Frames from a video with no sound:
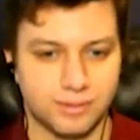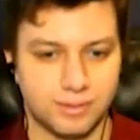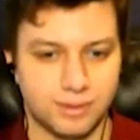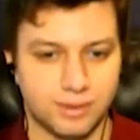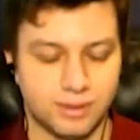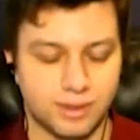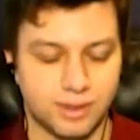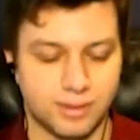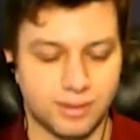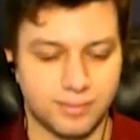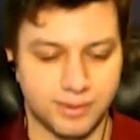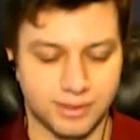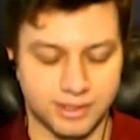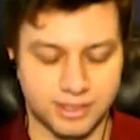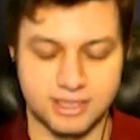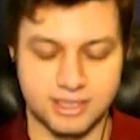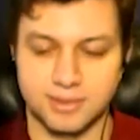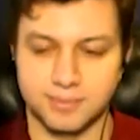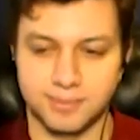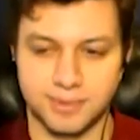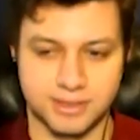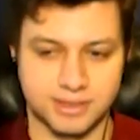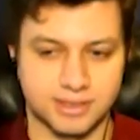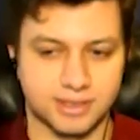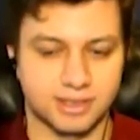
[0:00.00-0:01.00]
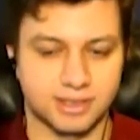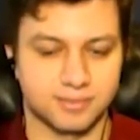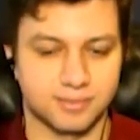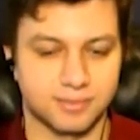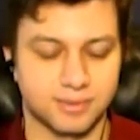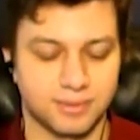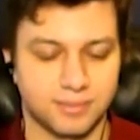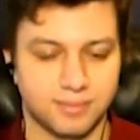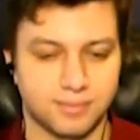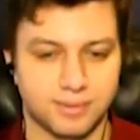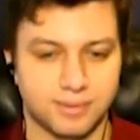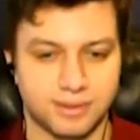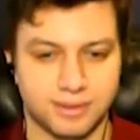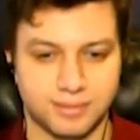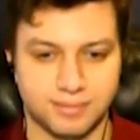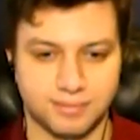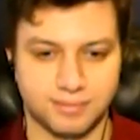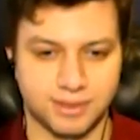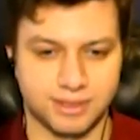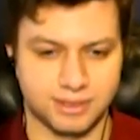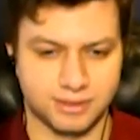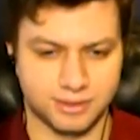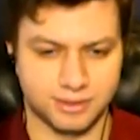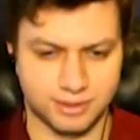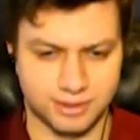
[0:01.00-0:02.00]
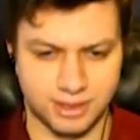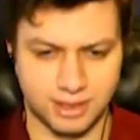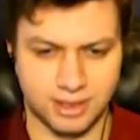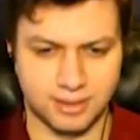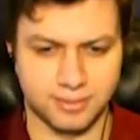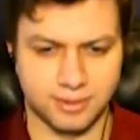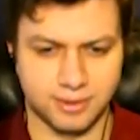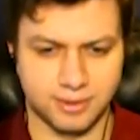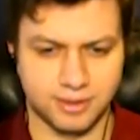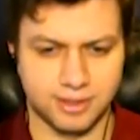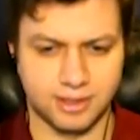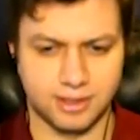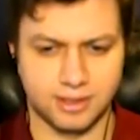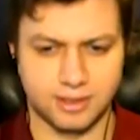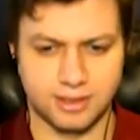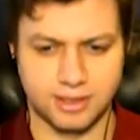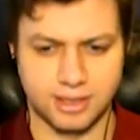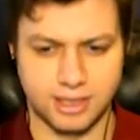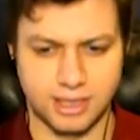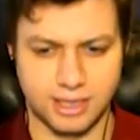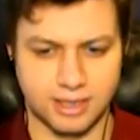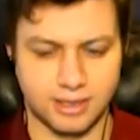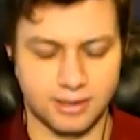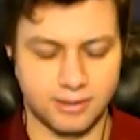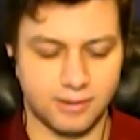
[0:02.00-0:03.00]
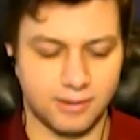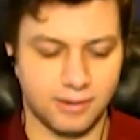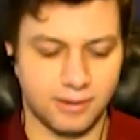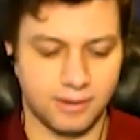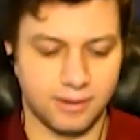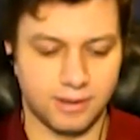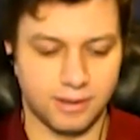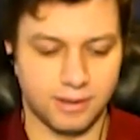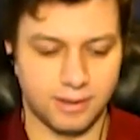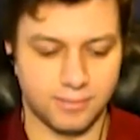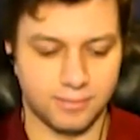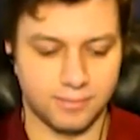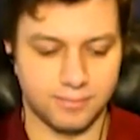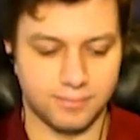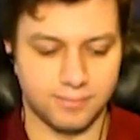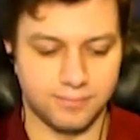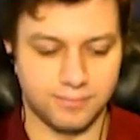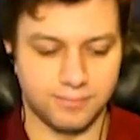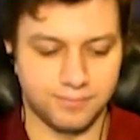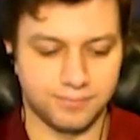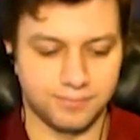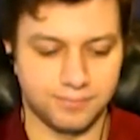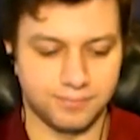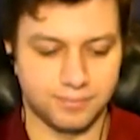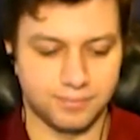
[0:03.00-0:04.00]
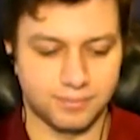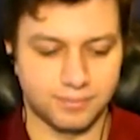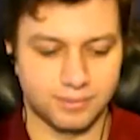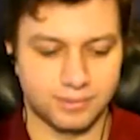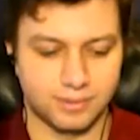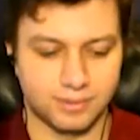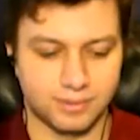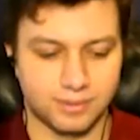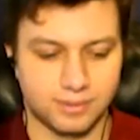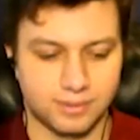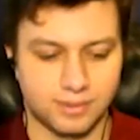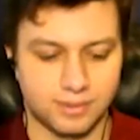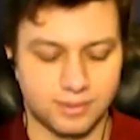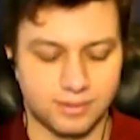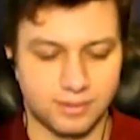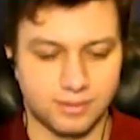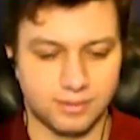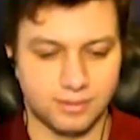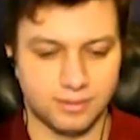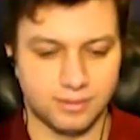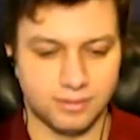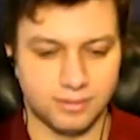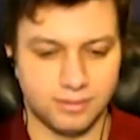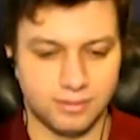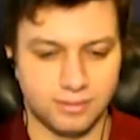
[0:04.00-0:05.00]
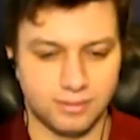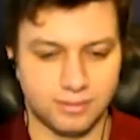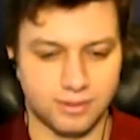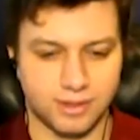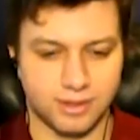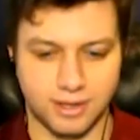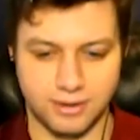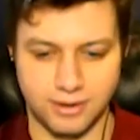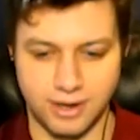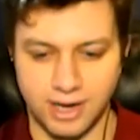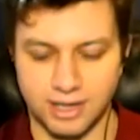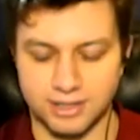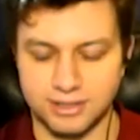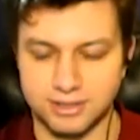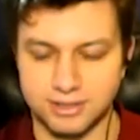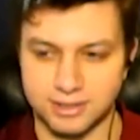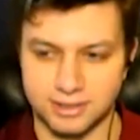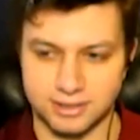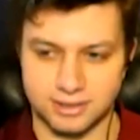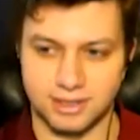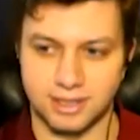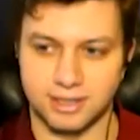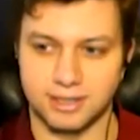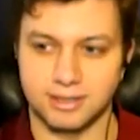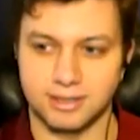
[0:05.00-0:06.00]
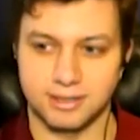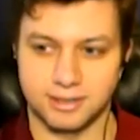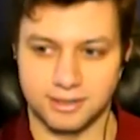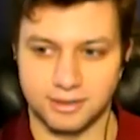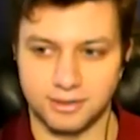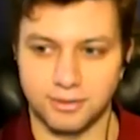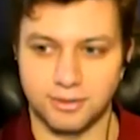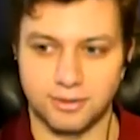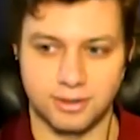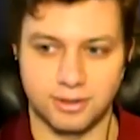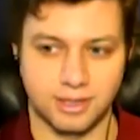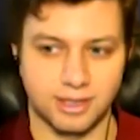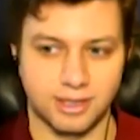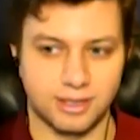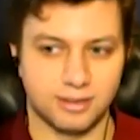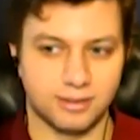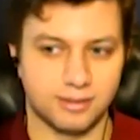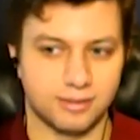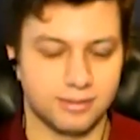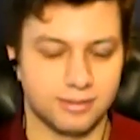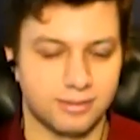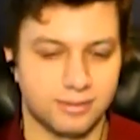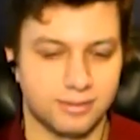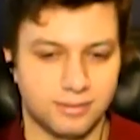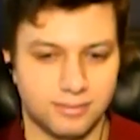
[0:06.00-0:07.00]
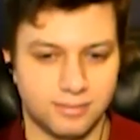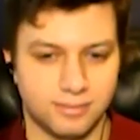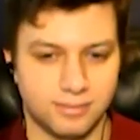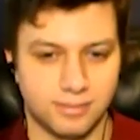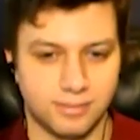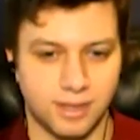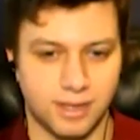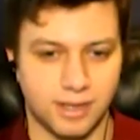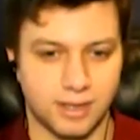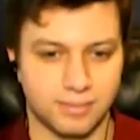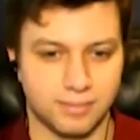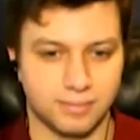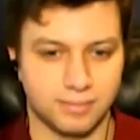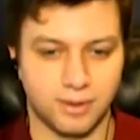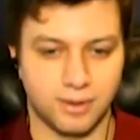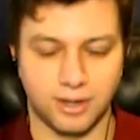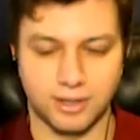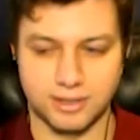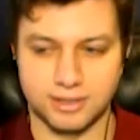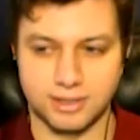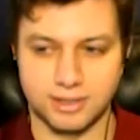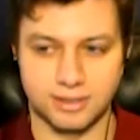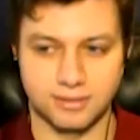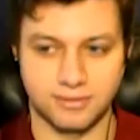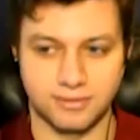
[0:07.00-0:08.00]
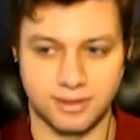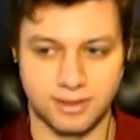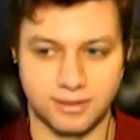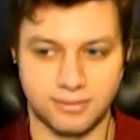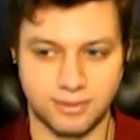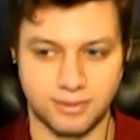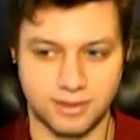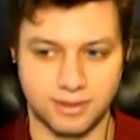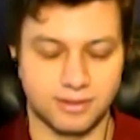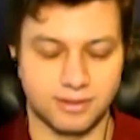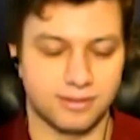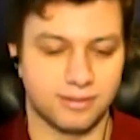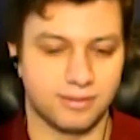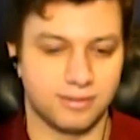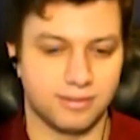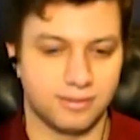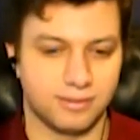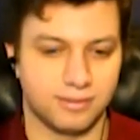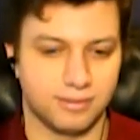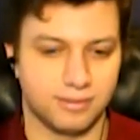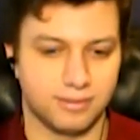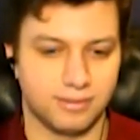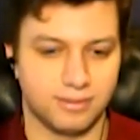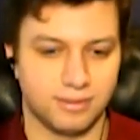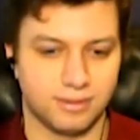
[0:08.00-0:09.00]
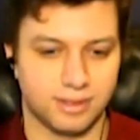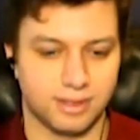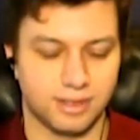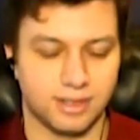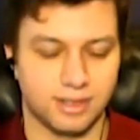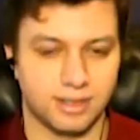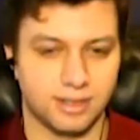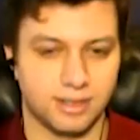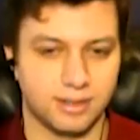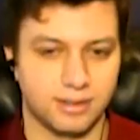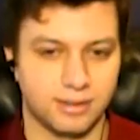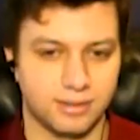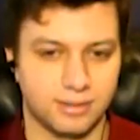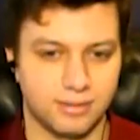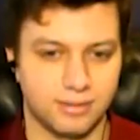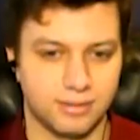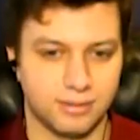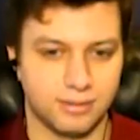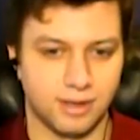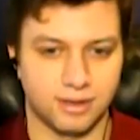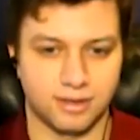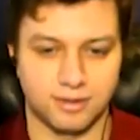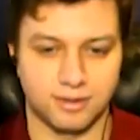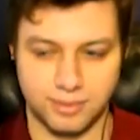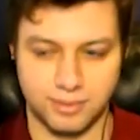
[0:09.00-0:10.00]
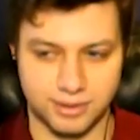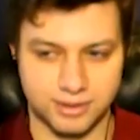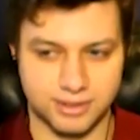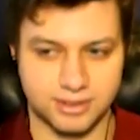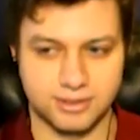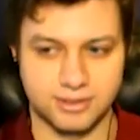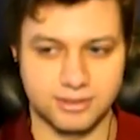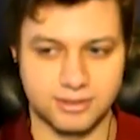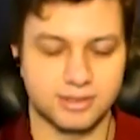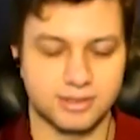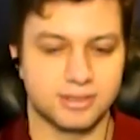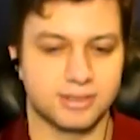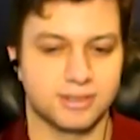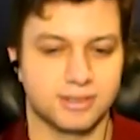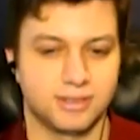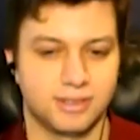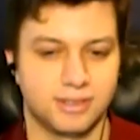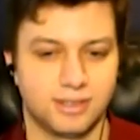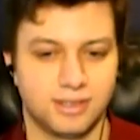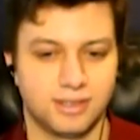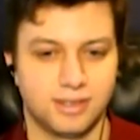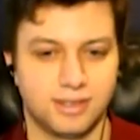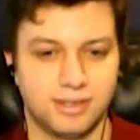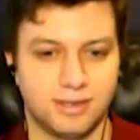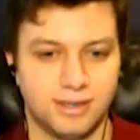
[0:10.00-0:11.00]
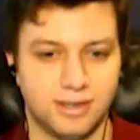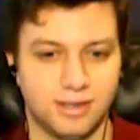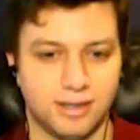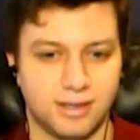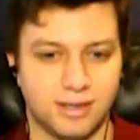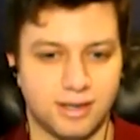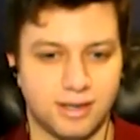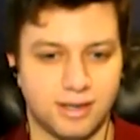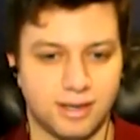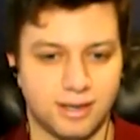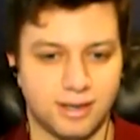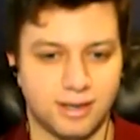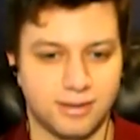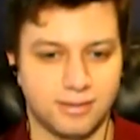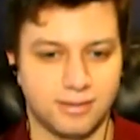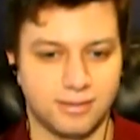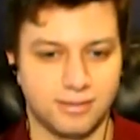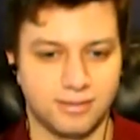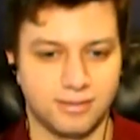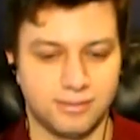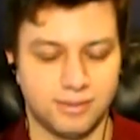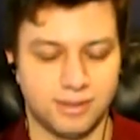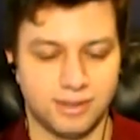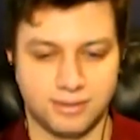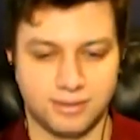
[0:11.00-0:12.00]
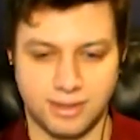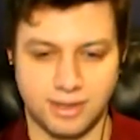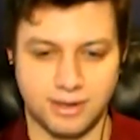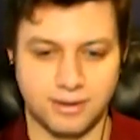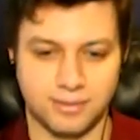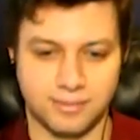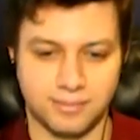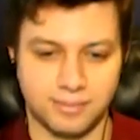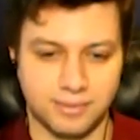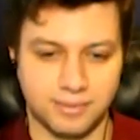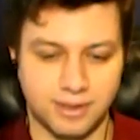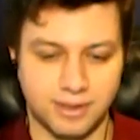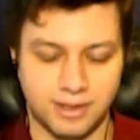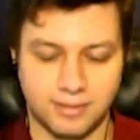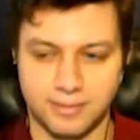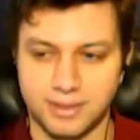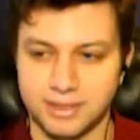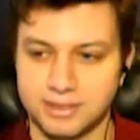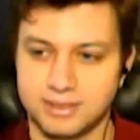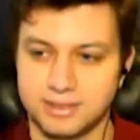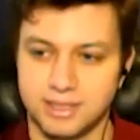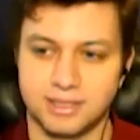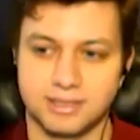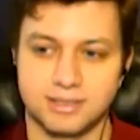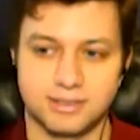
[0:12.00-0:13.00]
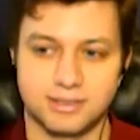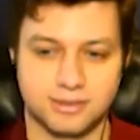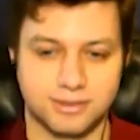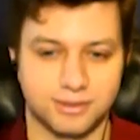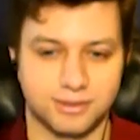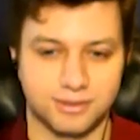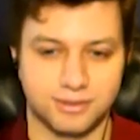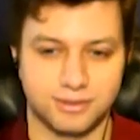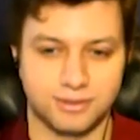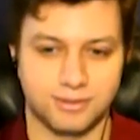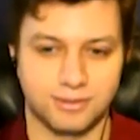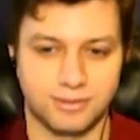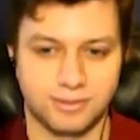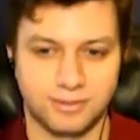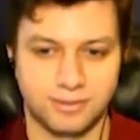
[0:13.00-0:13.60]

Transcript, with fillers: uh, participants in the pr- prisoner's dilemma think that um, their action is likely to correlate um, positively with the other prisoners, uh, it there kind of makes sense to